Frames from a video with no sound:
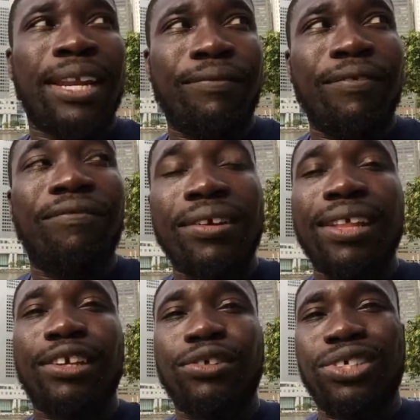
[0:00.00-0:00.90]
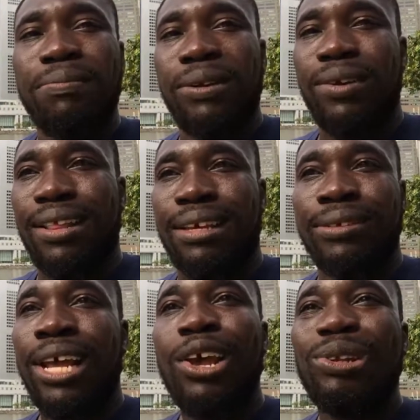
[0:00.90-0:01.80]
And if you feel like you should be one of those,